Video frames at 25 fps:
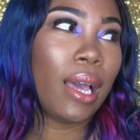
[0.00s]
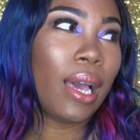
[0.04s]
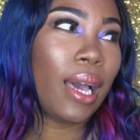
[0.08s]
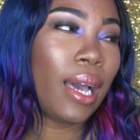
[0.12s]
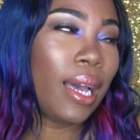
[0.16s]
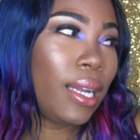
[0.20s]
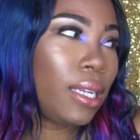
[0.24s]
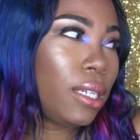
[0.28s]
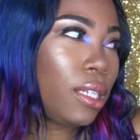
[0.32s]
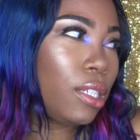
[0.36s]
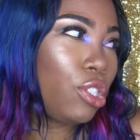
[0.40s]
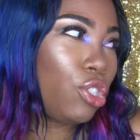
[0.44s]

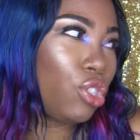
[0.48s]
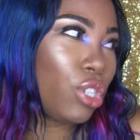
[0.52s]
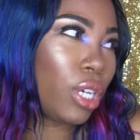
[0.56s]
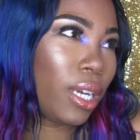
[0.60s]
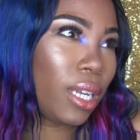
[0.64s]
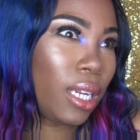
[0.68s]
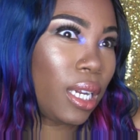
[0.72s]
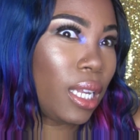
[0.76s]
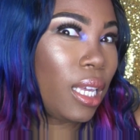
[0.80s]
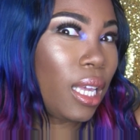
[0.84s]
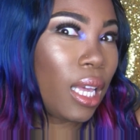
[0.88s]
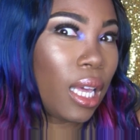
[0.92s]
kind of
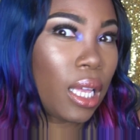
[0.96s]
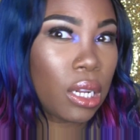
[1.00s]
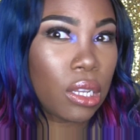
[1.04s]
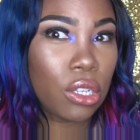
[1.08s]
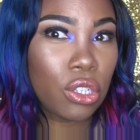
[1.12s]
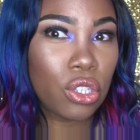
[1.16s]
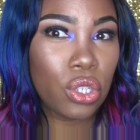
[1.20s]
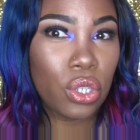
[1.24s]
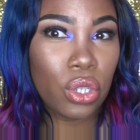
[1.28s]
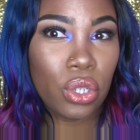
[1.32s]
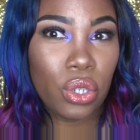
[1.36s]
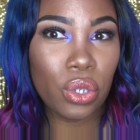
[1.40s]
trying to get
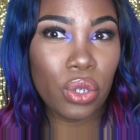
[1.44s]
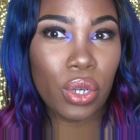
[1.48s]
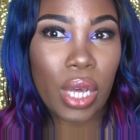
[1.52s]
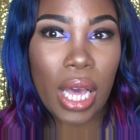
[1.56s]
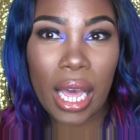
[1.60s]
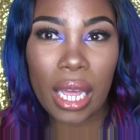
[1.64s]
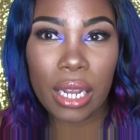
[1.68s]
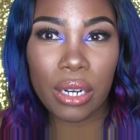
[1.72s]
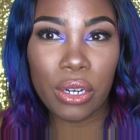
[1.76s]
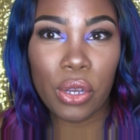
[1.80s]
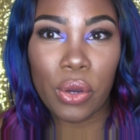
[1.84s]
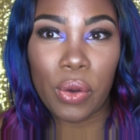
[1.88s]

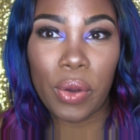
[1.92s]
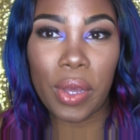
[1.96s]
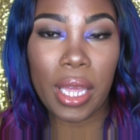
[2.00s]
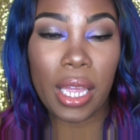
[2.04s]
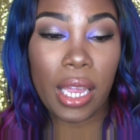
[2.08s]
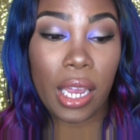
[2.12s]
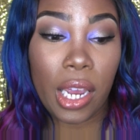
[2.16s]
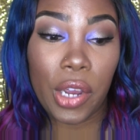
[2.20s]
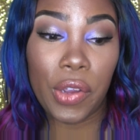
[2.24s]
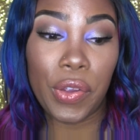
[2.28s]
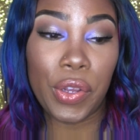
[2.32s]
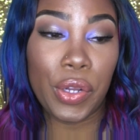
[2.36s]
into. I know
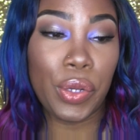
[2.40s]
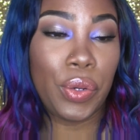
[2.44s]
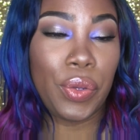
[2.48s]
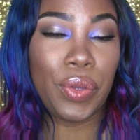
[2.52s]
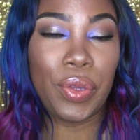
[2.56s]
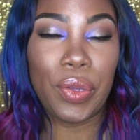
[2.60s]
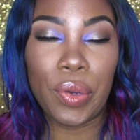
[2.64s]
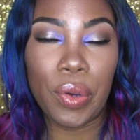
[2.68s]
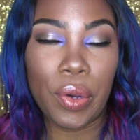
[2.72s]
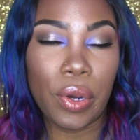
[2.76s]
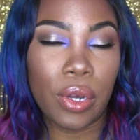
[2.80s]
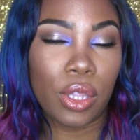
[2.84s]
here in
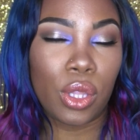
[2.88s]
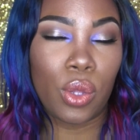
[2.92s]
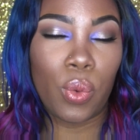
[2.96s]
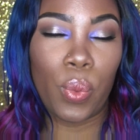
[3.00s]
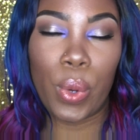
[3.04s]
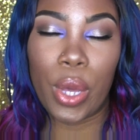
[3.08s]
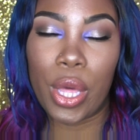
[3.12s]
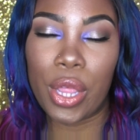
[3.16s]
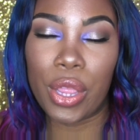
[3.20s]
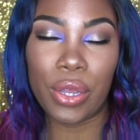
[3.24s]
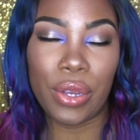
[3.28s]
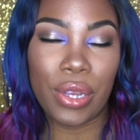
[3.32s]
New York, the
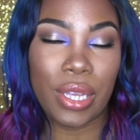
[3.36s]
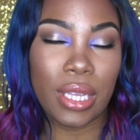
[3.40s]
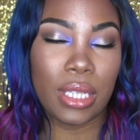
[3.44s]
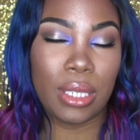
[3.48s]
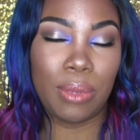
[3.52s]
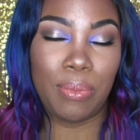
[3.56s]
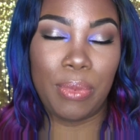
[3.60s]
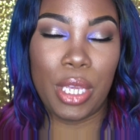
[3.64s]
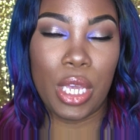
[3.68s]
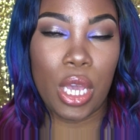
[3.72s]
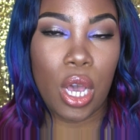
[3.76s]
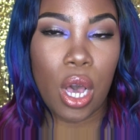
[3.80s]
weather
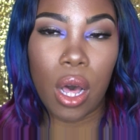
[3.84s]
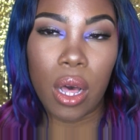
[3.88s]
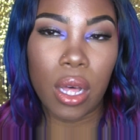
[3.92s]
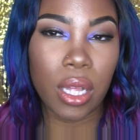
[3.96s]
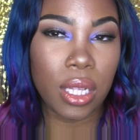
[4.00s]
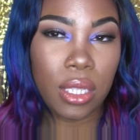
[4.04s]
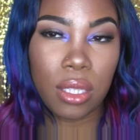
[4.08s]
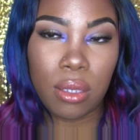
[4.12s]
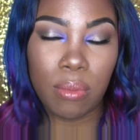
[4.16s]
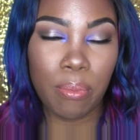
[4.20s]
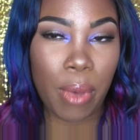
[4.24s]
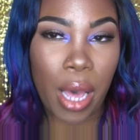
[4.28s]
is
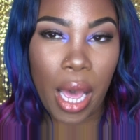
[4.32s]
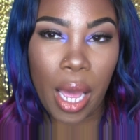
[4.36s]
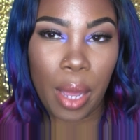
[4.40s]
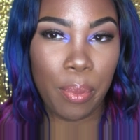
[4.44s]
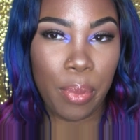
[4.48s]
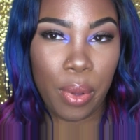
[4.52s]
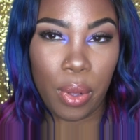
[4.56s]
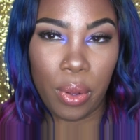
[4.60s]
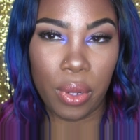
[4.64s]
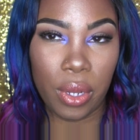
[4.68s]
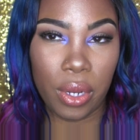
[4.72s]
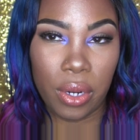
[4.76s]
beyond
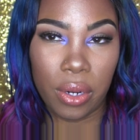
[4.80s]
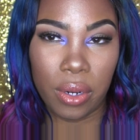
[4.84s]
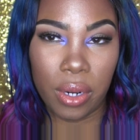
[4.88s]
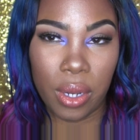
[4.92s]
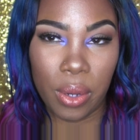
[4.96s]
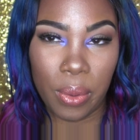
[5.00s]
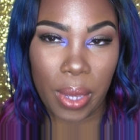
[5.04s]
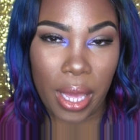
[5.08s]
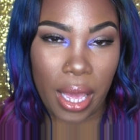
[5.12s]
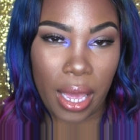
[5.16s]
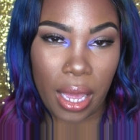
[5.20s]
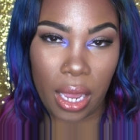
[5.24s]

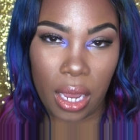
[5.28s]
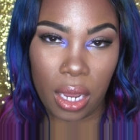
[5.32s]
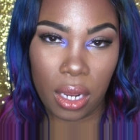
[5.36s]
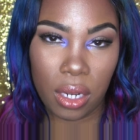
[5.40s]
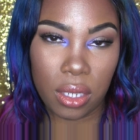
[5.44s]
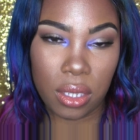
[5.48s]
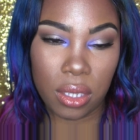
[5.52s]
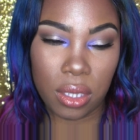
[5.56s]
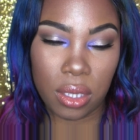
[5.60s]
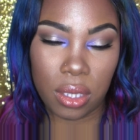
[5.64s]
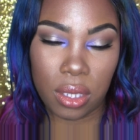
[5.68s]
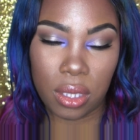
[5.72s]
bipolar,
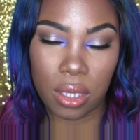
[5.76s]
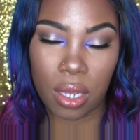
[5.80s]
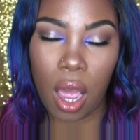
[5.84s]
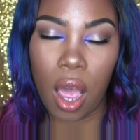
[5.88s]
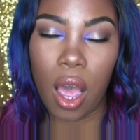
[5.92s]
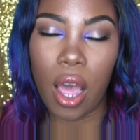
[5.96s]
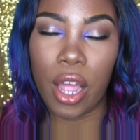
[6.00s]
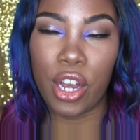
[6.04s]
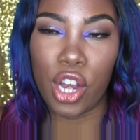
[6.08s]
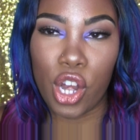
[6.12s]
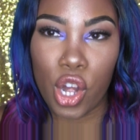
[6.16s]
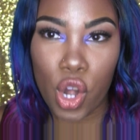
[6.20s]
okay? Just
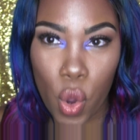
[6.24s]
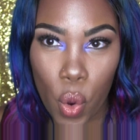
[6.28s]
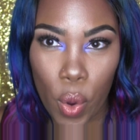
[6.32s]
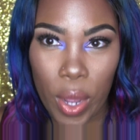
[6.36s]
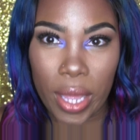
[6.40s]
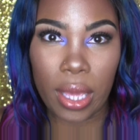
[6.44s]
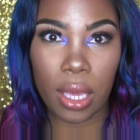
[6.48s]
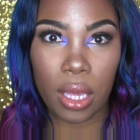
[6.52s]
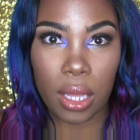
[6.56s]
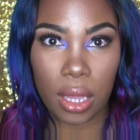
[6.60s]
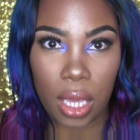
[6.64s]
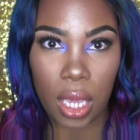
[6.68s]

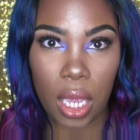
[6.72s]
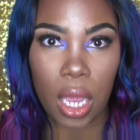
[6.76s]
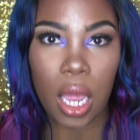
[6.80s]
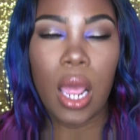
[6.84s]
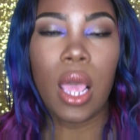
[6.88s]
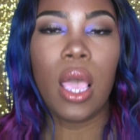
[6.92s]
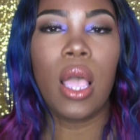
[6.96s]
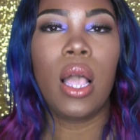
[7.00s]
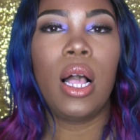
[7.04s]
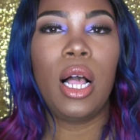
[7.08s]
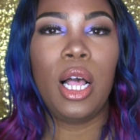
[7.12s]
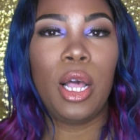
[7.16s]
annoyingly
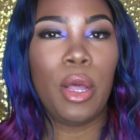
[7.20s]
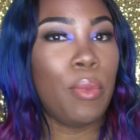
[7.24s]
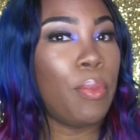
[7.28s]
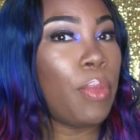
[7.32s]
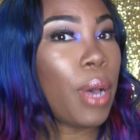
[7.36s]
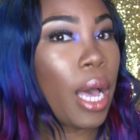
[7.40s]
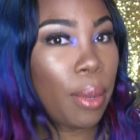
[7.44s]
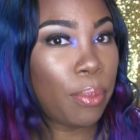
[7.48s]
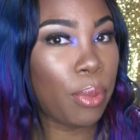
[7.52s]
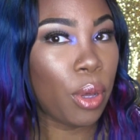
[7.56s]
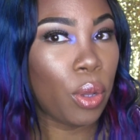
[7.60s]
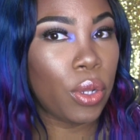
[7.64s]

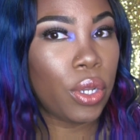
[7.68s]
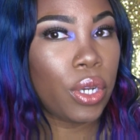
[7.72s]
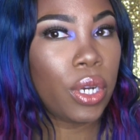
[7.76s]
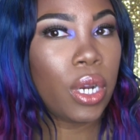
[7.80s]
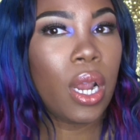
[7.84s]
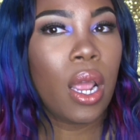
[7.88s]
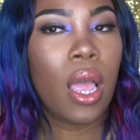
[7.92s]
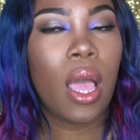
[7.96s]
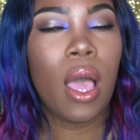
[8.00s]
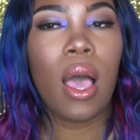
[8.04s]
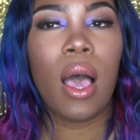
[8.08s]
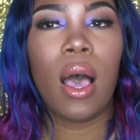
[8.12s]
bipolar.
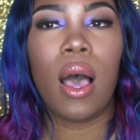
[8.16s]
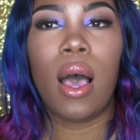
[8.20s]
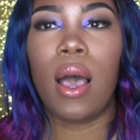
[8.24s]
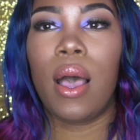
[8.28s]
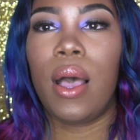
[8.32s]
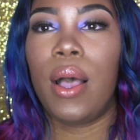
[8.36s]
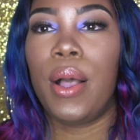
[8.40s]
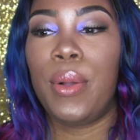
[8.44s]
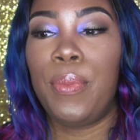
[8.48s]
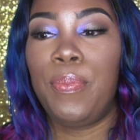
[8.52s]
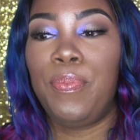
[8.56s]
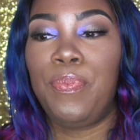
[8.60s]

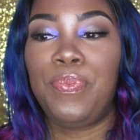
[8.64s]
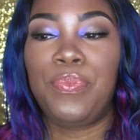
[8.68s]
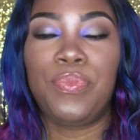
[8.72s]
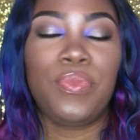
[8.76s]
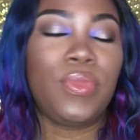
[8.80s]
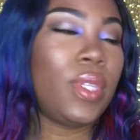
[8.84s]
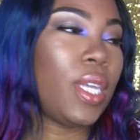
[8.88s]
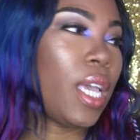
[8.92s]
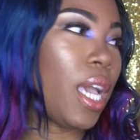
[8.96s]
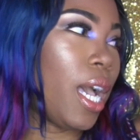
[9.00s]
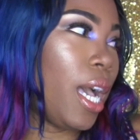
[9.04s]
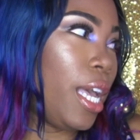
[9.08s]
Um,
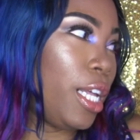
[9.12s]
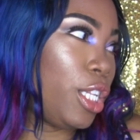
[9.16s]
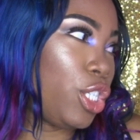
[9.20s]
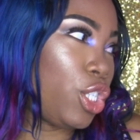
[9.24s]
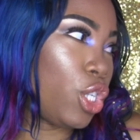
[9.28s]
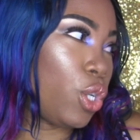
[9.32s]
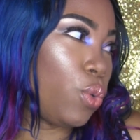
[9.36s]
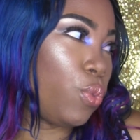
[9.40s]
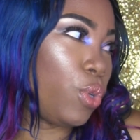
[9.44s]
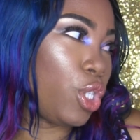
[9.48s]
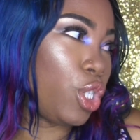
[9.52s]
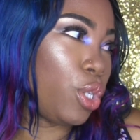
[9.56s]
and
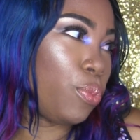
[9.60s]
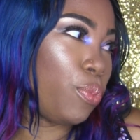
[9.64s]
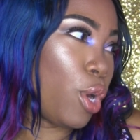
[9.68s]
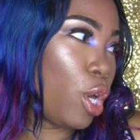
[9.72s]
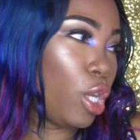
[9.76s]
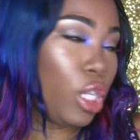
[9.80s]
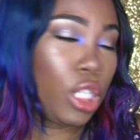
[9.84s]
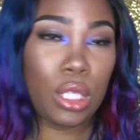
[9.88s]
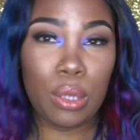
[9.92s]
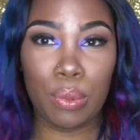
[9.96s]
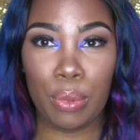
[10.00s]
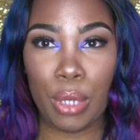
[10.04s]
so we're
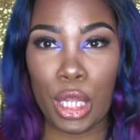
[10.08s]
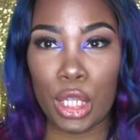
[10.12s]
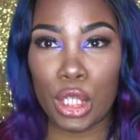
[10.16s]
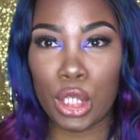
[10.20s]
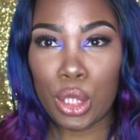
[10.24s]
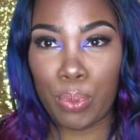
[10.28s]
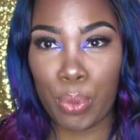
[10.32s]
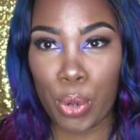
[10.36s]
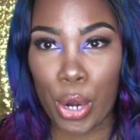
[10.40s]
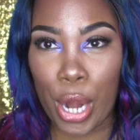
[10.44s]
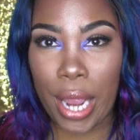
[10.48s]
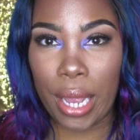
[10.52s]
supposed to be
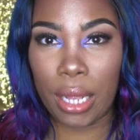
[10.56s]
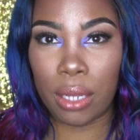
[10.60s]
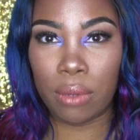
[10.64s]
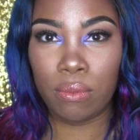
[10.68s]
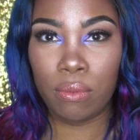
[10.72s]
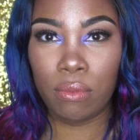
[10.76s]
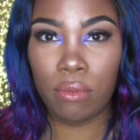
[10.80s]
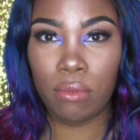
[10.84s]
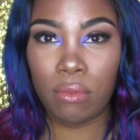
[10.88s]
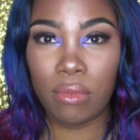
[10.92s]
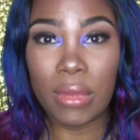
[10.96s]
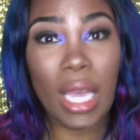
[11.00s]
in spring.
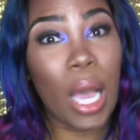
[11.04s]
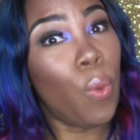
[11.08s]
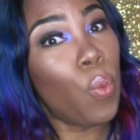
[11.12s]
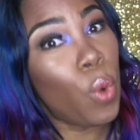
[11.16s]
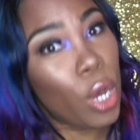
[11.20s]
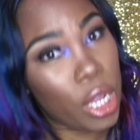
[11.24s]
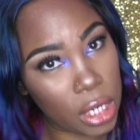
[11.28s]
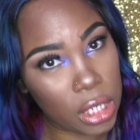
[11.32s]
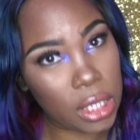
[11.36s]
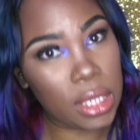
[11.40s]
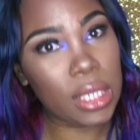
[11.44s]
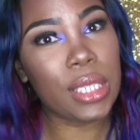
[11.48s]
I
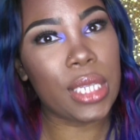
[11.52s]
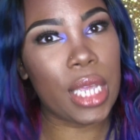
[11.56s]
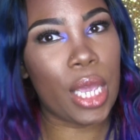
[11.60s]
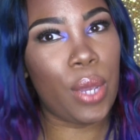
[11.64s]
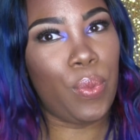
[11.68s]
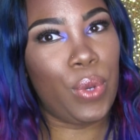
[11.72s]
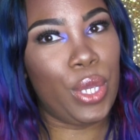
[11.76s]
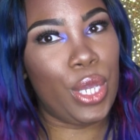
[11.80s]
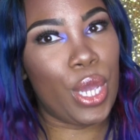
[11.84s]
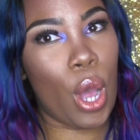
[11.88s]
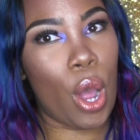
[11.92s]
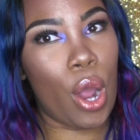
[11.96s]
want to
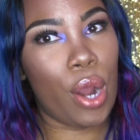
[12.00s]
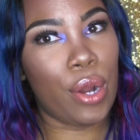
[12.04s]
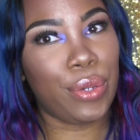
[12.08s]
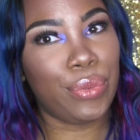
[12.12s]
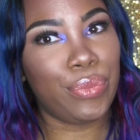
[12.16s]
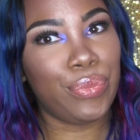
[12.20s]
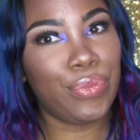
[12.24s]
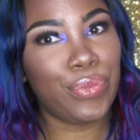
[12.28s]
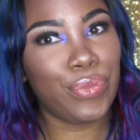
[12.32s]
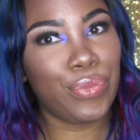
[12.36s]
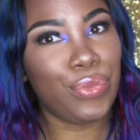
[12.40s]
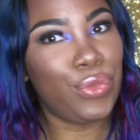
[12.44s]
say we are.
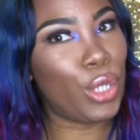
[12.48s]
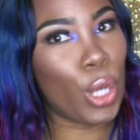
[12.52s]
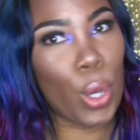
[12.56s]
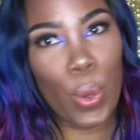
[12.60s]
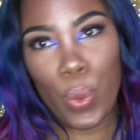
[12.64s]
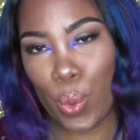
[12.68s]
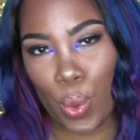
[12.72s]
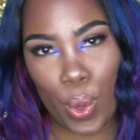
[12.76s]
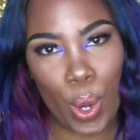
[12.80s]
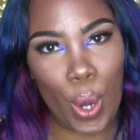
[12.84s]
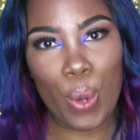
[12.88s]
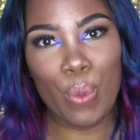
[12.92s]

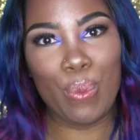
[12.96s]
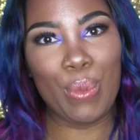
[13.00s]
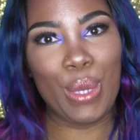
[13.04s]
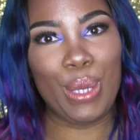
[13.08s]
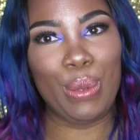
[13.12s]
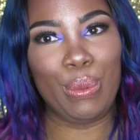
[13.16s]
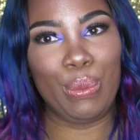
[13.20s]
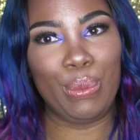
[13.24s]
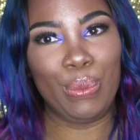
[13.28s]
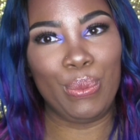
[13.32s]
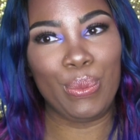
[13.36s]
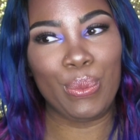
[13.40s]
Don't quote
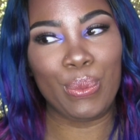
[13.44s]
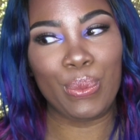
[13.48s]
me